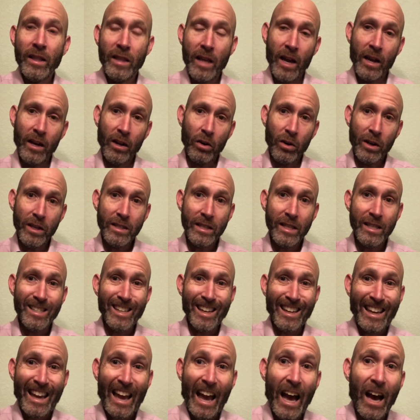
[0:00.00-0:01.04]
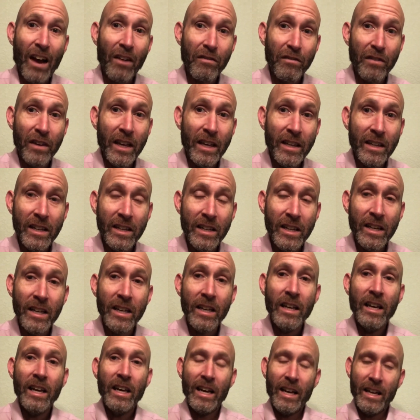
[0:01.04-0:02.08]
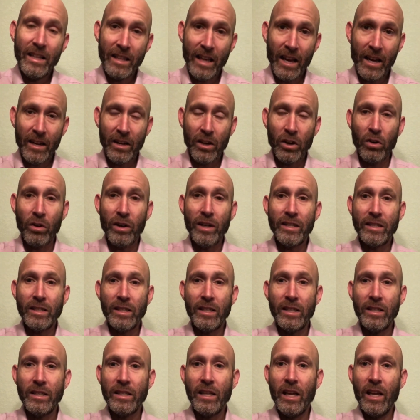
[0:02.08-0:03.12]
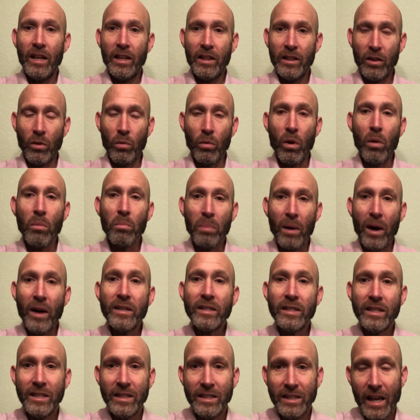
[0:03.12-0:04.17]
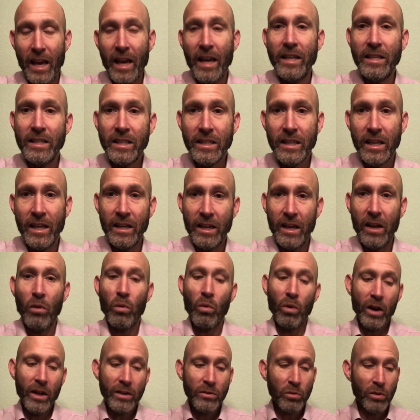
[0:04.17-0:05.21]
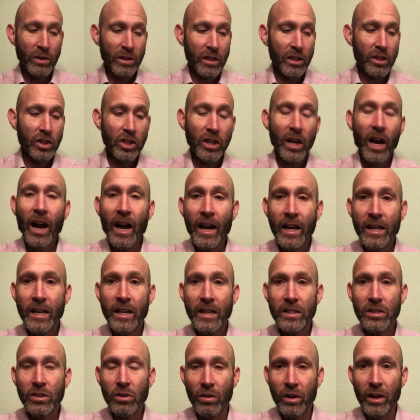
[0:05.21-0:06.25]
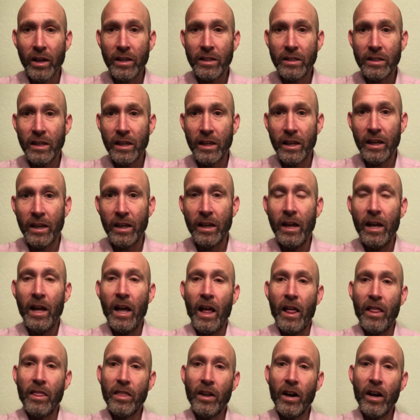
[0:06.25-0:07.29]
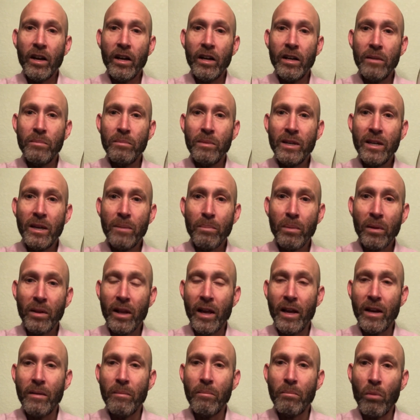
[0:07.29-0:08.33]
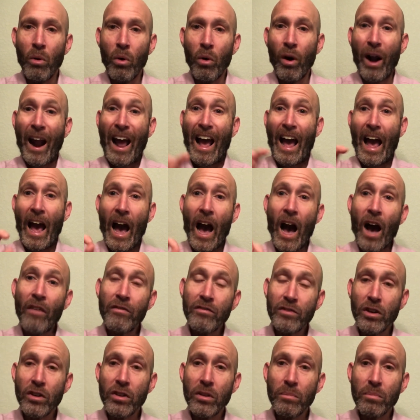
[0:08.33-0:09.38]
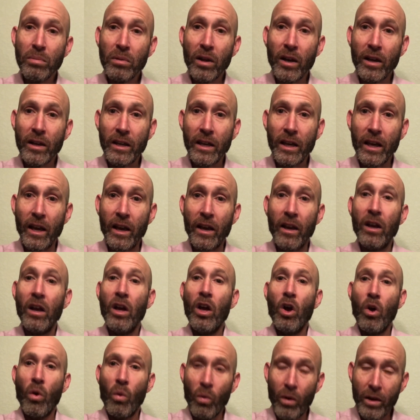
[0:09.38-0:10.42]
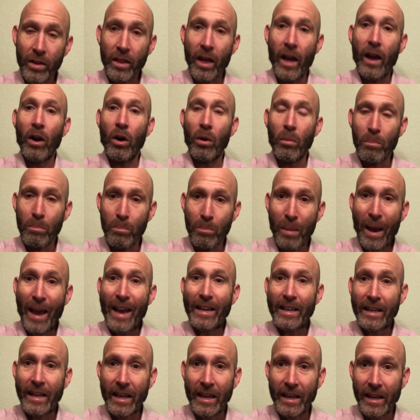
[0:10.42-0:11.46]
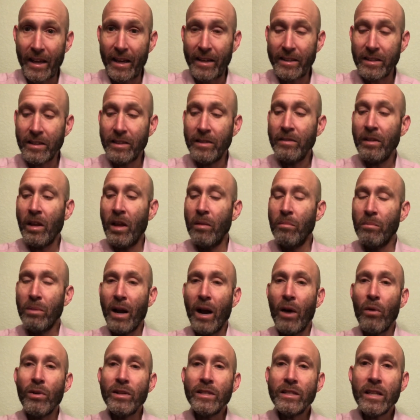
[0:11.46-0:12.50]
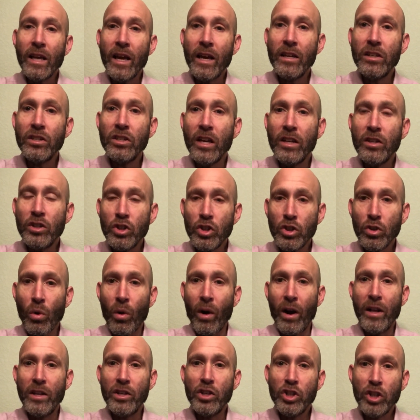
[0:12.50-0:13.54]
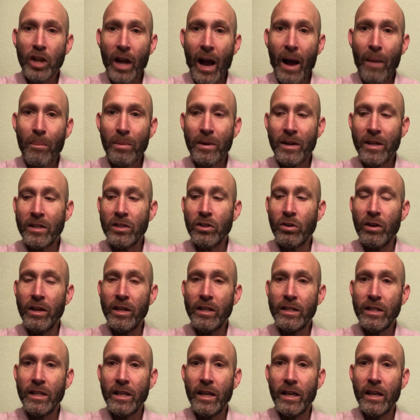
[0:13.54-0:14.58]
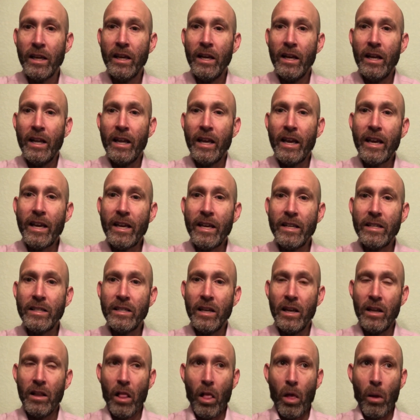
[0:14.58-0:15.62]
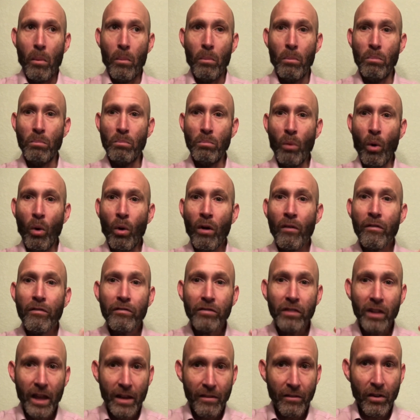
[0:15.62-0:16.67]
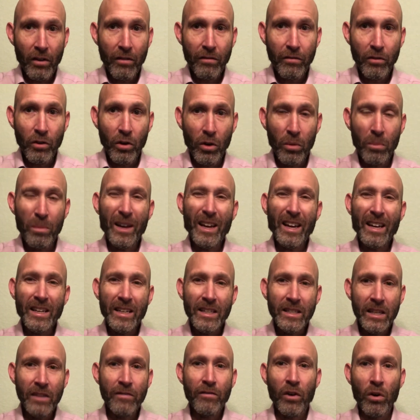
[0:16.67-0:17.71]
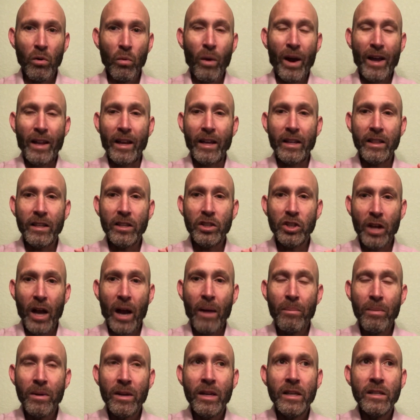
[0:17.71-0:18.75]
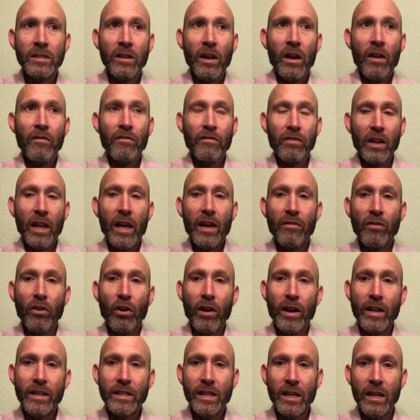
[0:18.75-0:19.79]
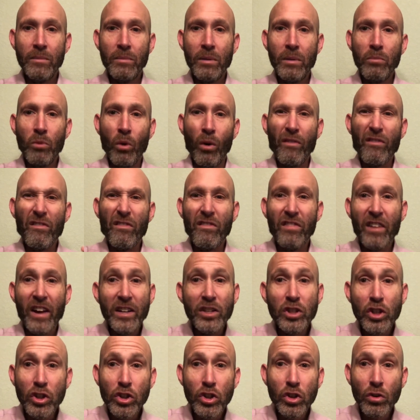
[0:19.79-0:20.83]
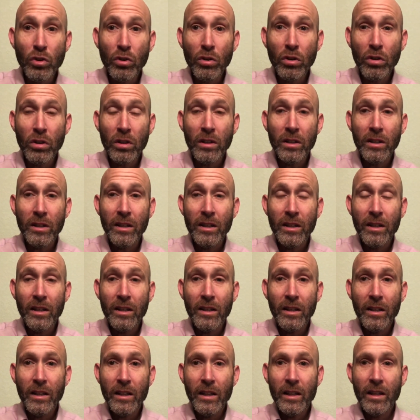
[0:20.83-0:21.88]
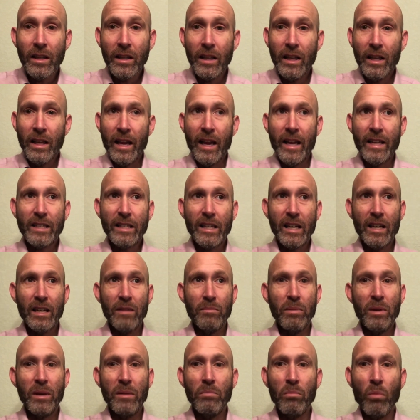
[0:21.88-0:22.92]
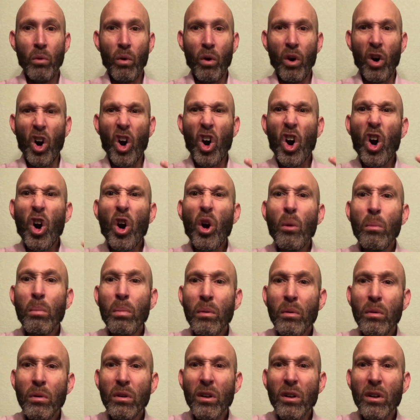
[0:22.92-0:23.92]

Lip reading: that increases the caffeine in it, and that increases the robust taste in it. Whereas with the Chinese green tea, they're going to manipulate it more after the plucking when they are baking it. But I would say in short, Japanese green tea is more flavorful, but in a different way. Like the Japanese flavor is going to be more vegetal. It's going to be more herbal,